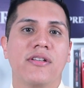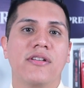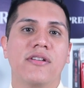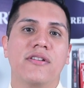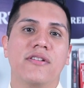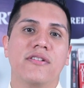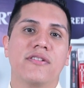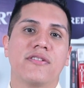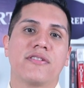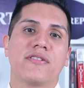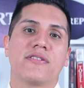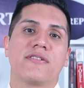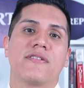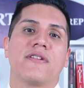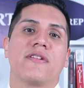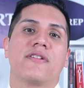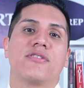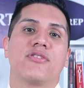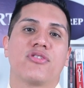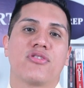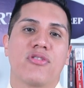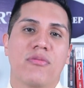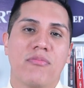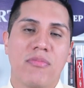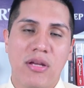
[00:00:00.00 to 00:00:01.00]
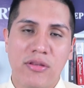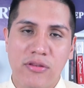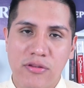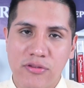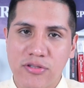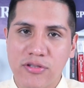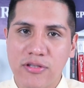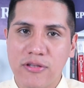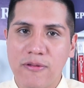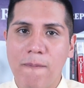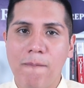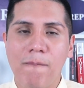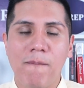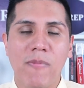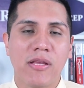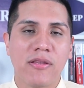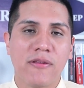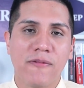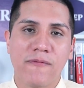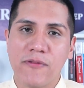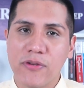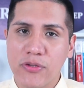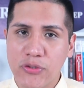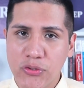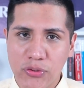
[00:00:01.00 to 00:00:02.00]
is tremendously
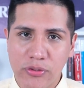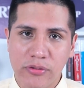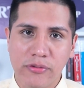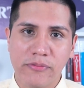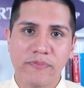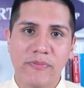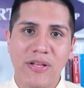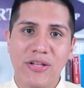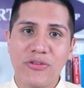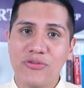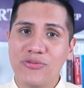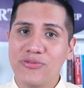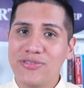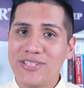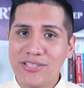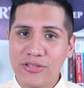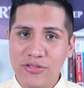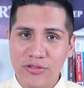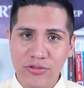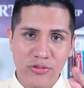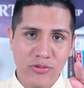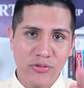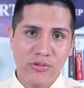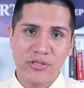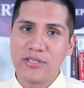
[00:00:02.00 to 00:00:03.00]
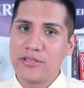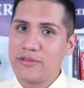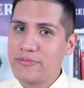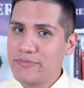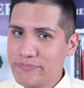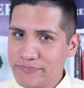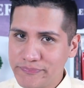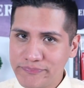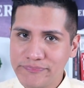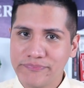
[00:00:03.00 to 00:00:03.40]
beneficial and you need to do it.